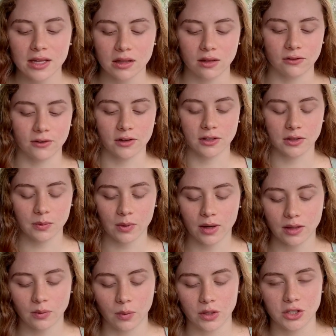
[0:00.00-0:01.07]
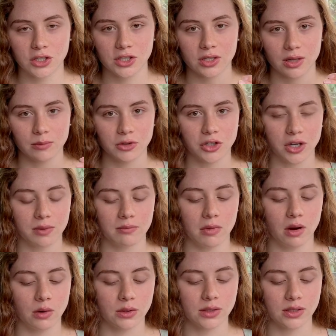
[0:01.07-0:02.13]
The first one, which I'm sure
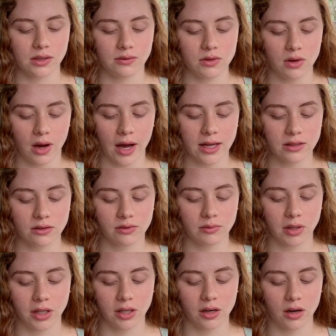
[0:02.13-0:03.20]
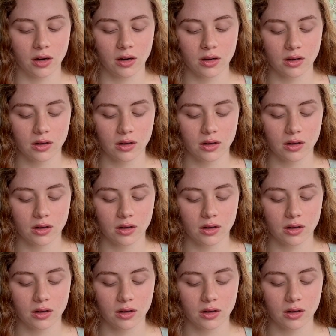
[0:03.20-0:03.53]
most of you guys are familiar,